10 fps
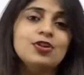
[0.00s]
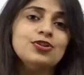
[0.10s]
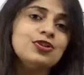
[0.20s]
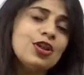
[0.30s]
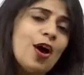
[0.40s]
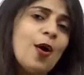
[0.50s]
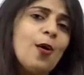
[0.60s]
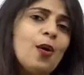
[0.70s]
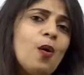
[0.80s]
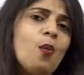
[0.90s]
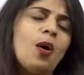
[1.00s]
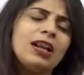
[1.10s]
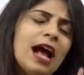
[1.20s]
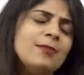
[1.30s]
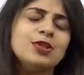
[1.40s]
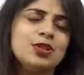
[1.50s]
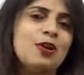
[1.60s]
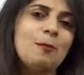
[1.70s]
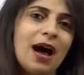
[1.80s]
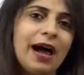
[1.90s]
So what comes to
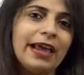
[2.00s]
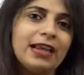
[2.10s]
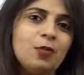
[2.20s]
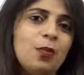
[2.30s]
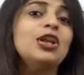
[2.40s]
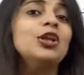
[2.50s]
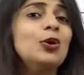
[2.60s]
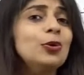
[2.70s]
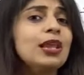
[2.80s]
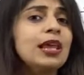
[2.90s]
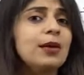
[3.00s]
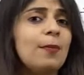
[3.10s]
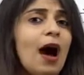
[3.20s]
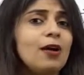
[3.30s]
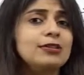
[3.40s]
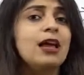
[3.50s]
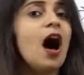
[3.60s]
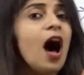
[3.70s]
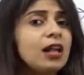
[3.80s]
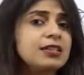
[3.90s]
your mind when you think about the
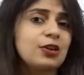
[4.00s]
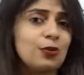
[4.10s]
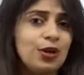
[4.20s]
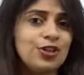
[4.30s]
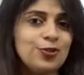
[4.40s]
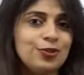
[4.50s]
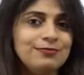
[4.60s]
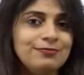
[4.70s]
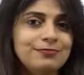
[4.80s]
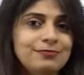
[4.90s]
Arctic region?